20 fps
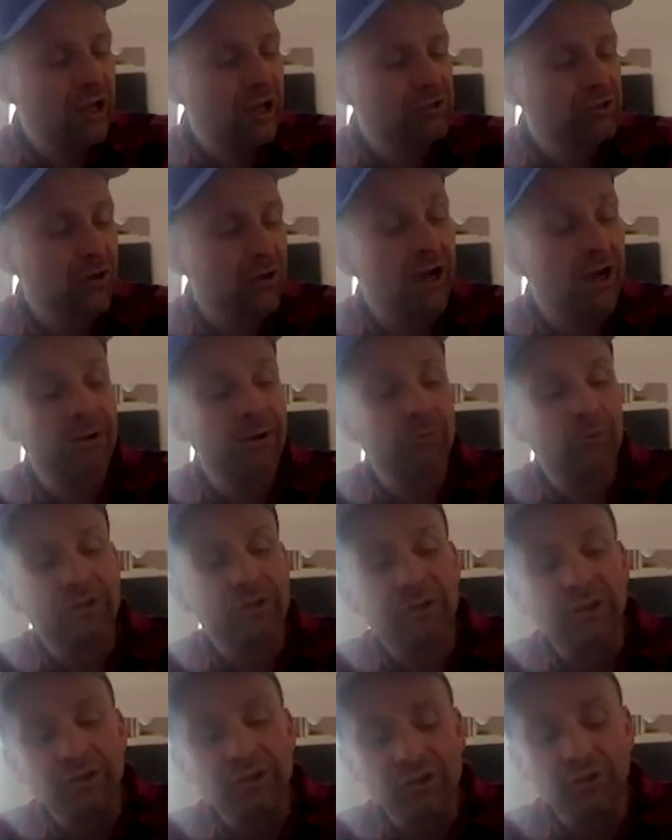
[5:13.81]
tribe
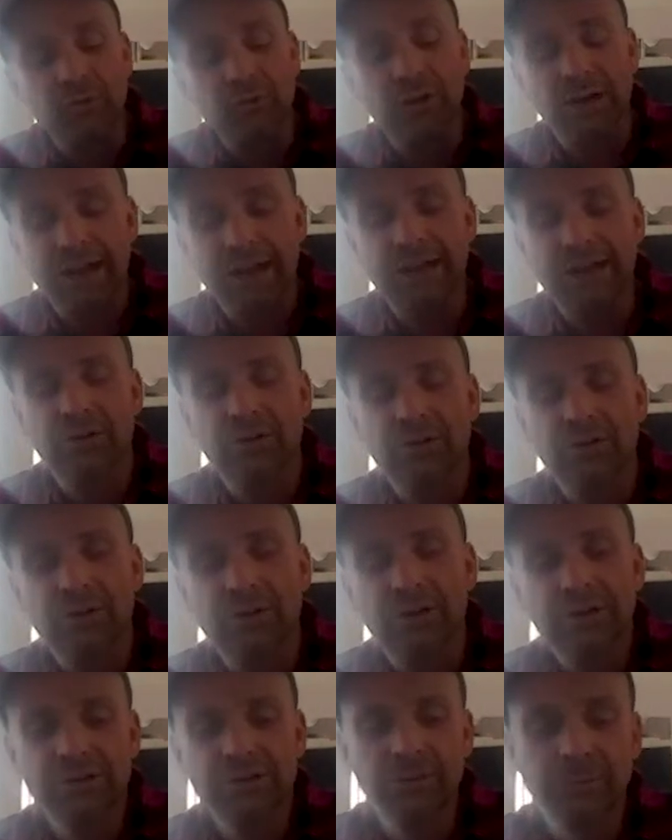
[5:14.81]
with Dune Lankard
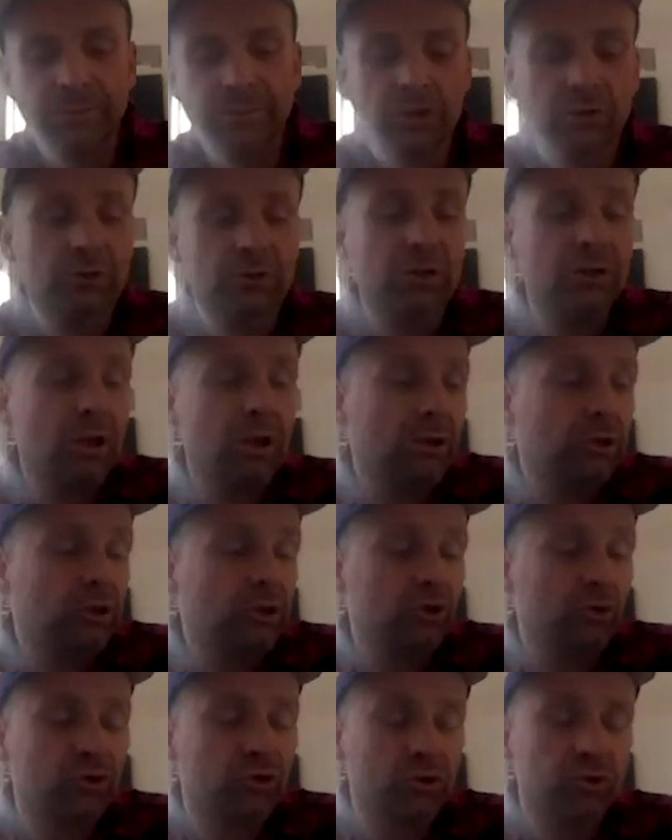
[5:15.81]
to
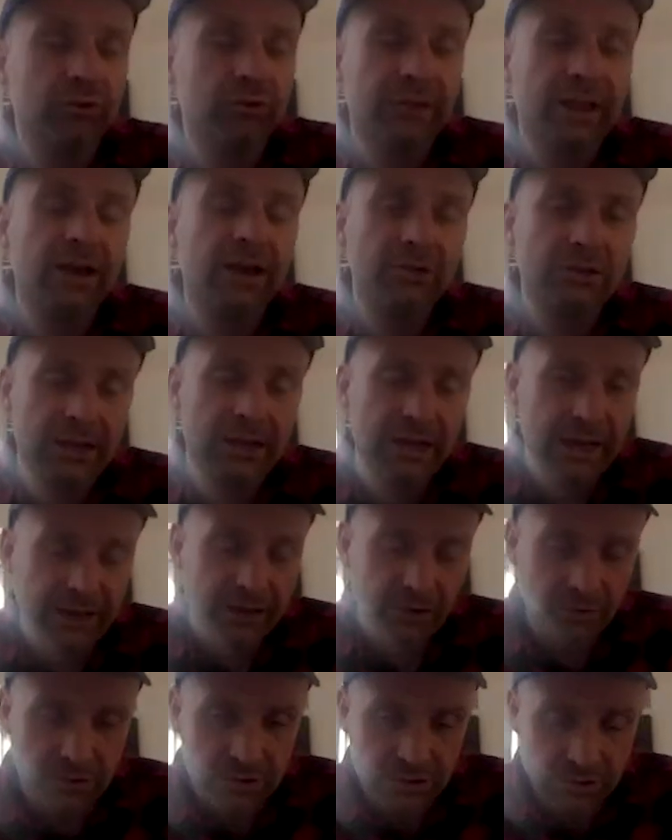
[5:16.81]
do 2,000
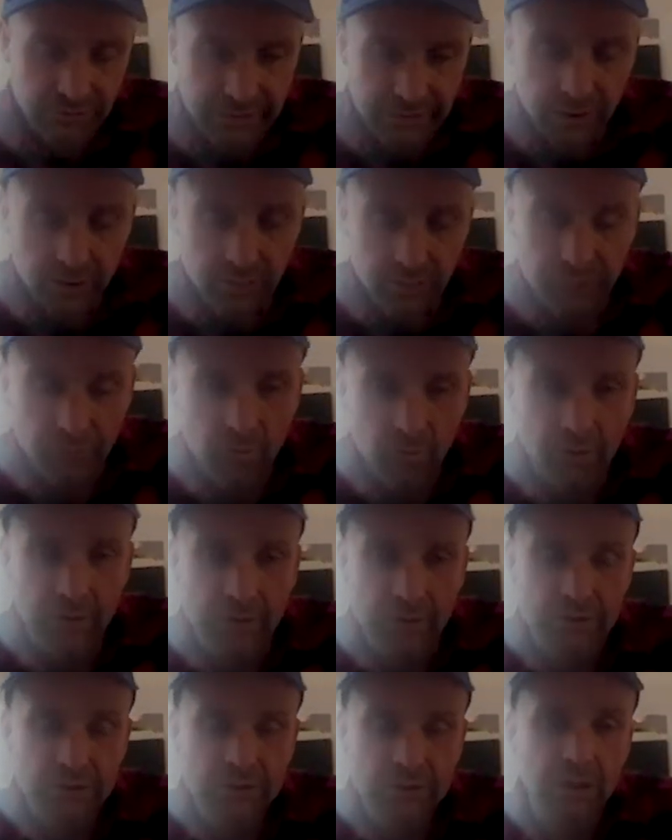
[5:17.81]
acres of kelp
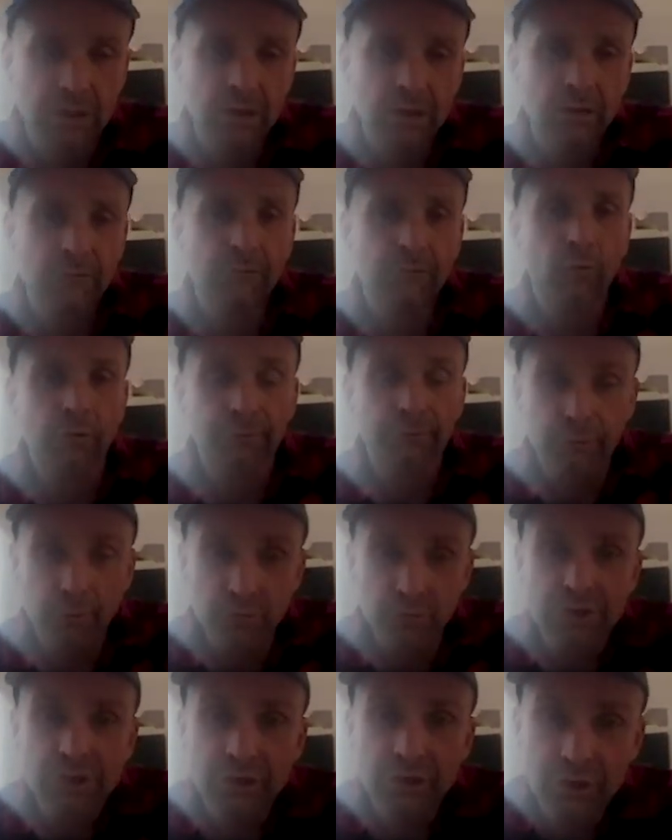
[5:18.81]
forests for
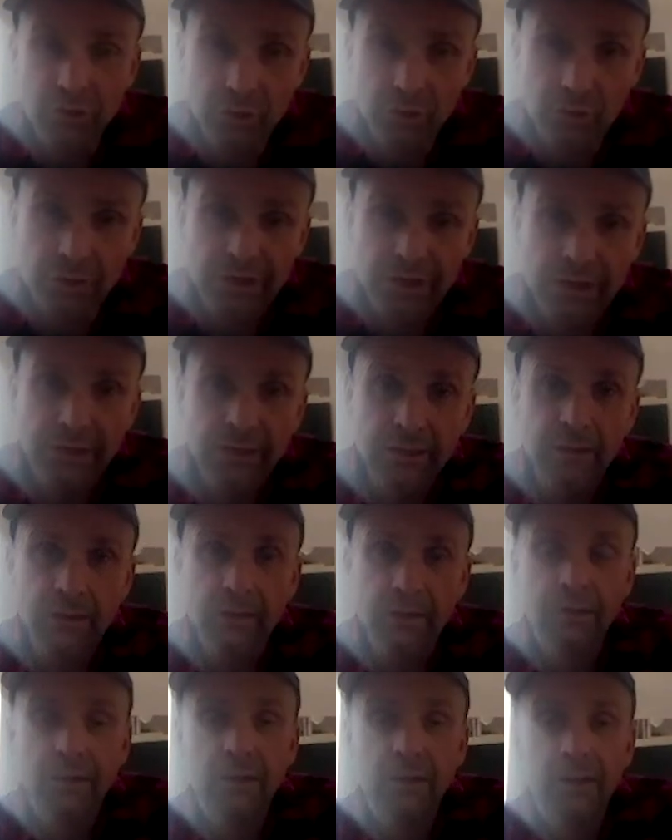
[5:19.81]
food security
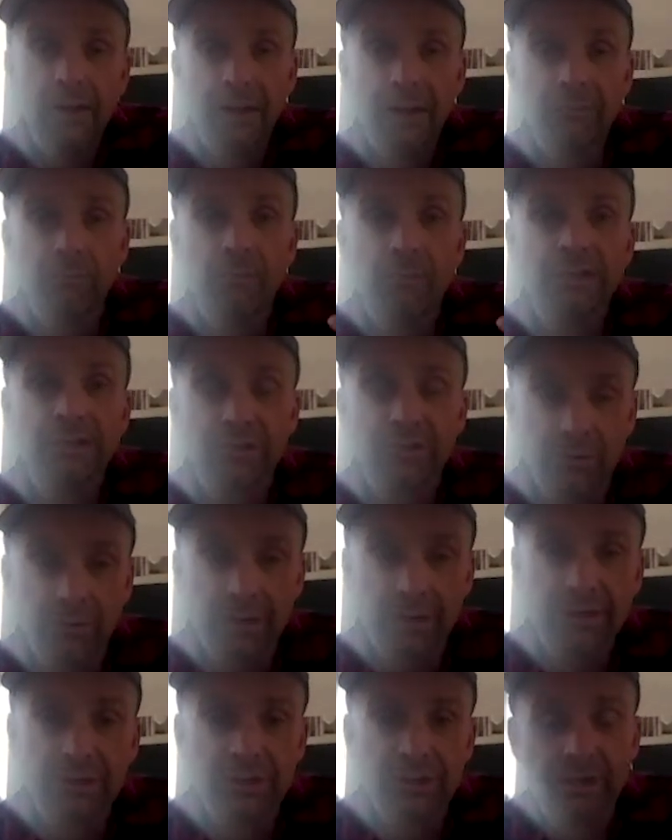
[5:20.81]
and
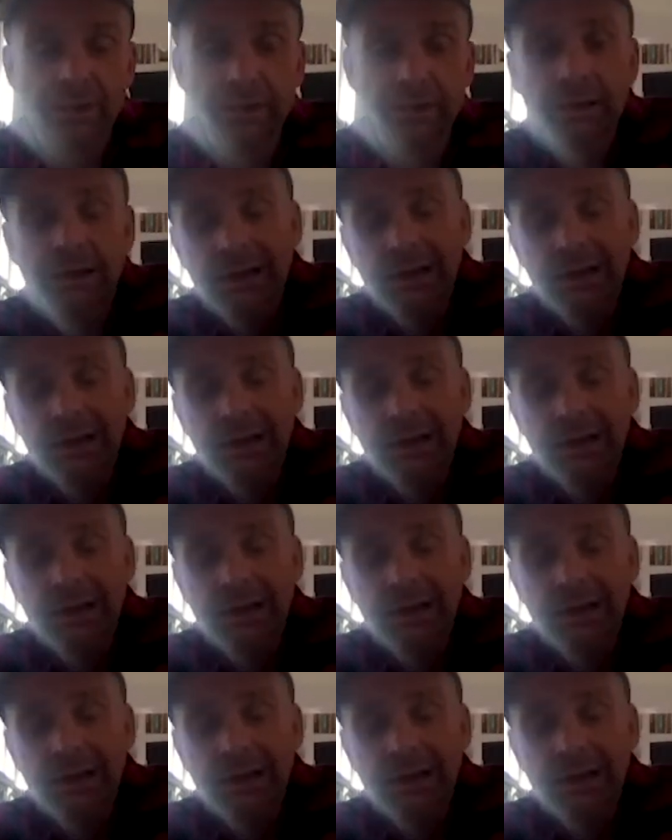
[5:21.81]
restoration